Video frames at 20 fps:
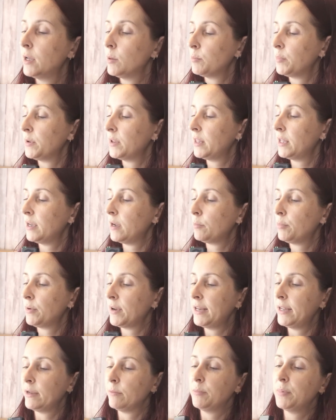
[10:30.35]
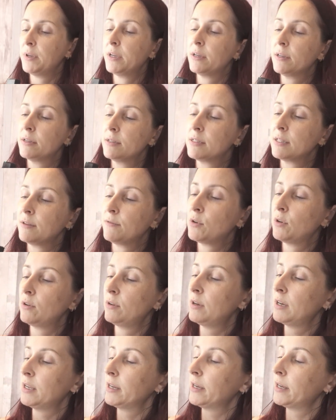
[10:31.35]
But they are brilliant because they've
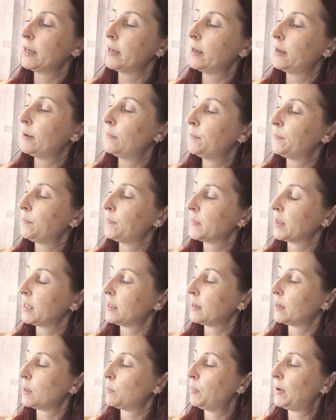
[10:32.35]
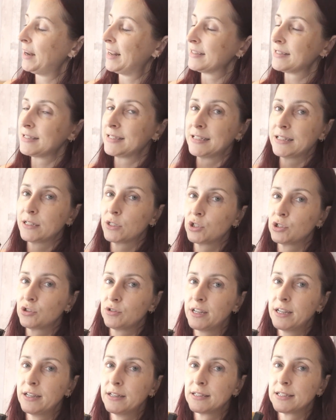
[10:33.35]
got like a plastic
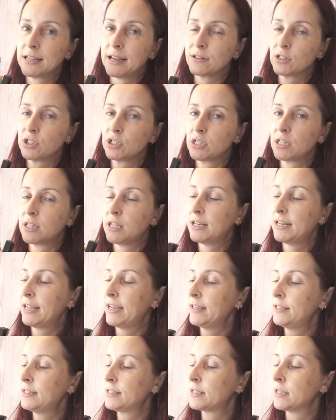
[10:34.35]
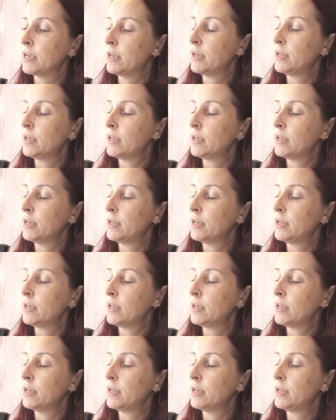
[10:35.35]
string attached to the lids,